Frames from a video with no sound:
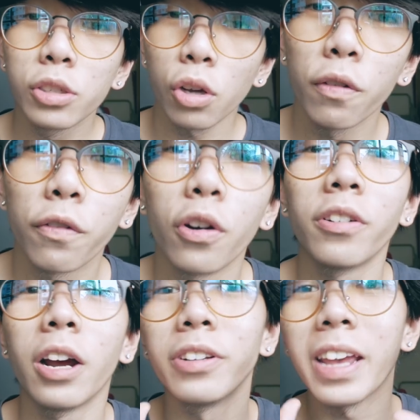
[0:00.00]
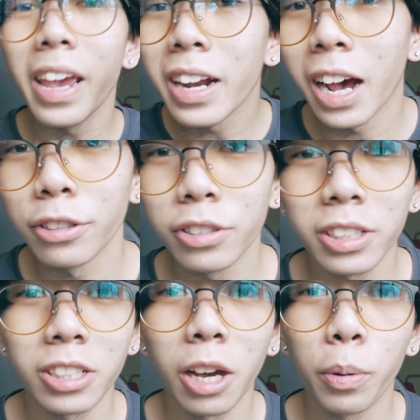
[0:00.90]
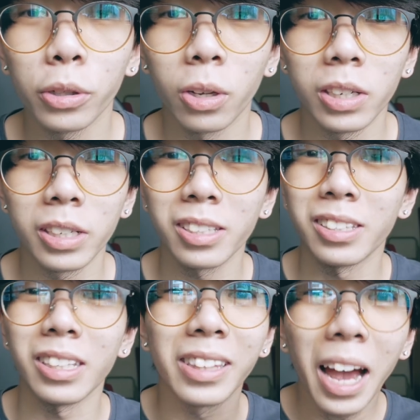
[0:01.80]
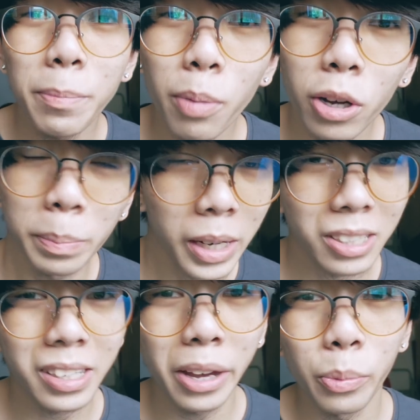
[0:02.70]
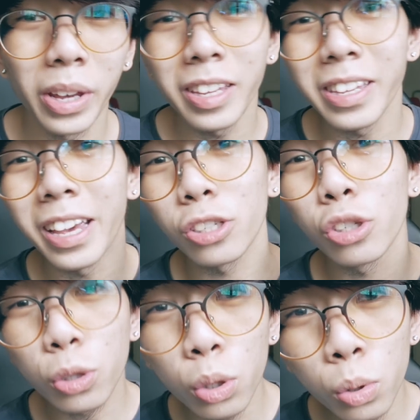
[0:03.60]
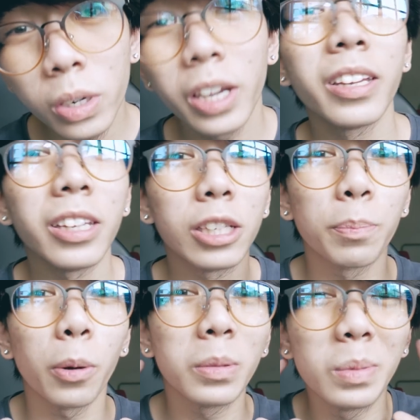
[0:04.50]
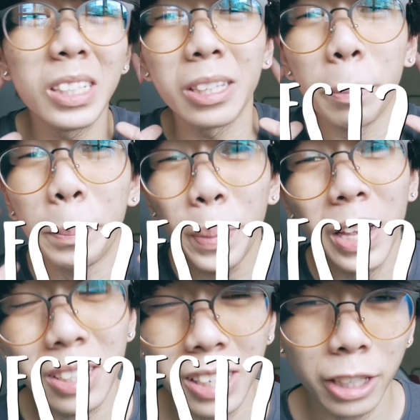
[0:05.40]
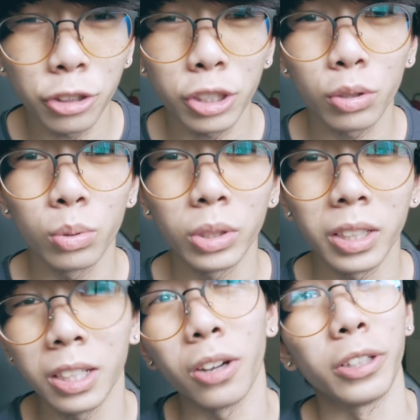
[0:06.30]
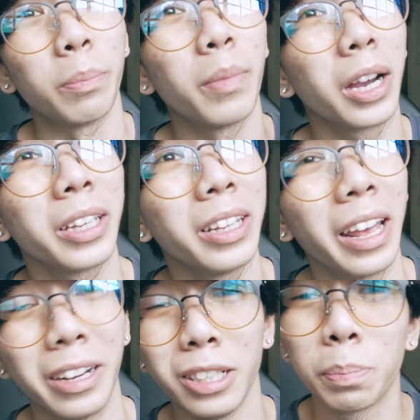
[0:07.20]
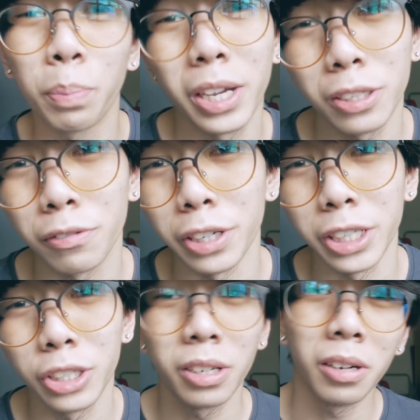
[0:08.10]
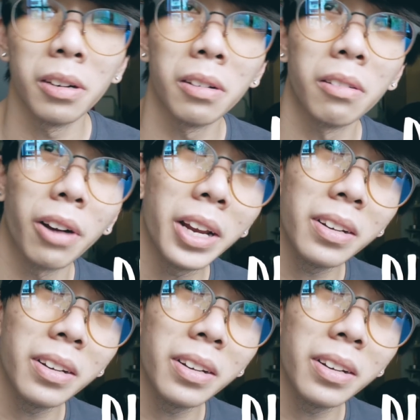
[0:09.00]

So for around 800 Singapore dollars, the NINEBOT by Segway ES2 is probably the best electric scooter on the market at this price range. Right?